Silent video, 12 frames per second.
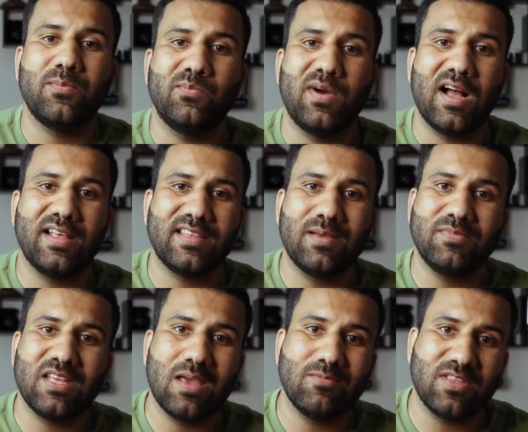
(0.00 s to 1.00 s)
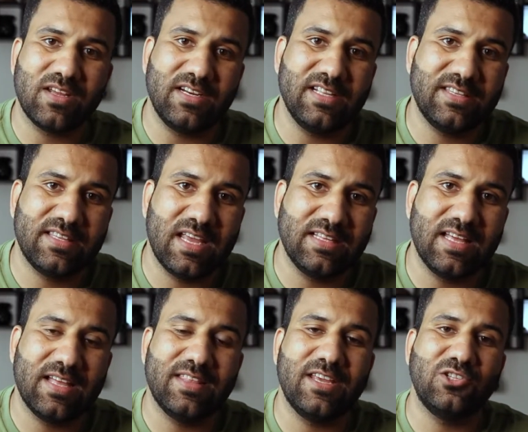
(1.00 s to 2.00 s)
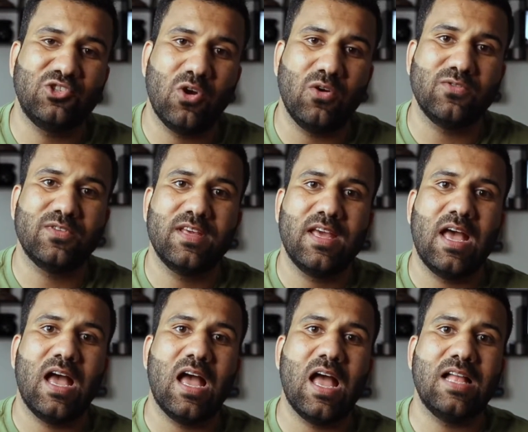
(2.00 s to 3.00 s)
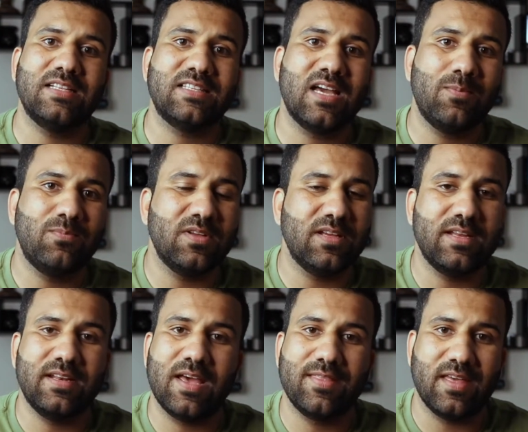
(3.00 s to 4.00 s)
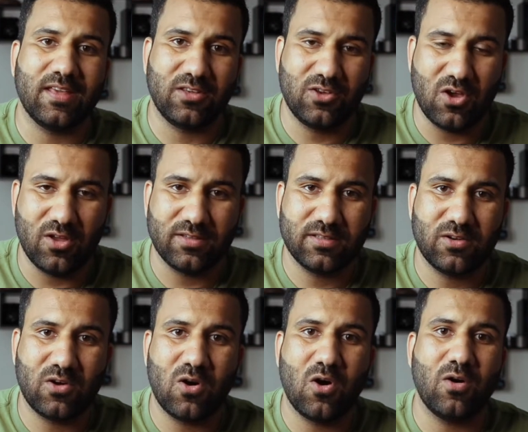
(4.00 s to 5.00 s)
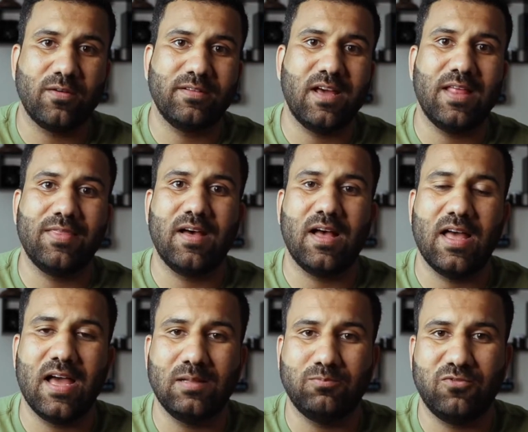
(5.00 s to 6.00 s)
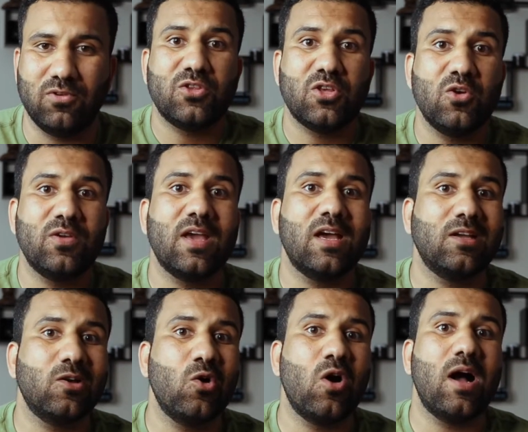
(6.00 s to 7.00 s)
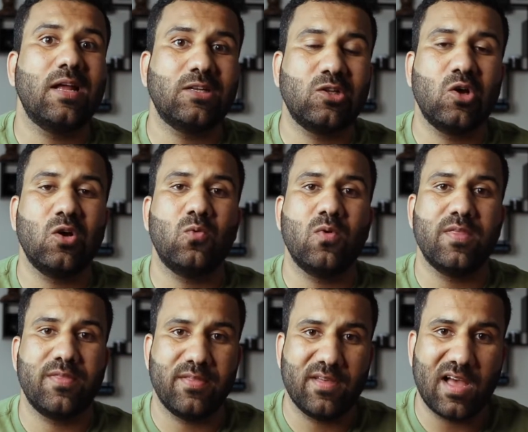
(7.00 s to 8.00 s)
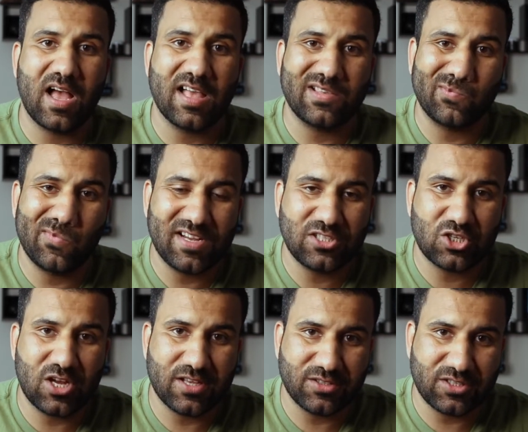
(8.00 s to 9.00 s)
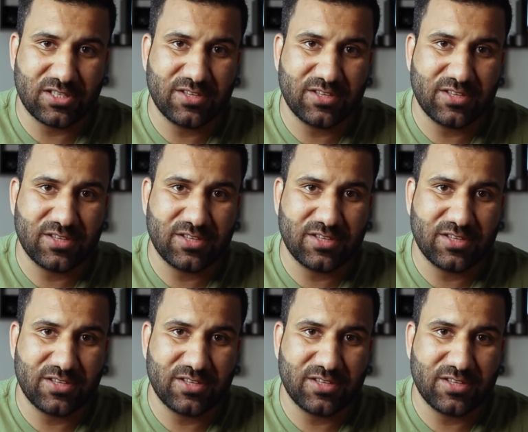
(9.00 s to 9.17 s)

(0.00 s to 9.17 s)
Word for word: But sometimes the real estate that they chose ends up not that good or not that helpful. So you can go and talk with as much as real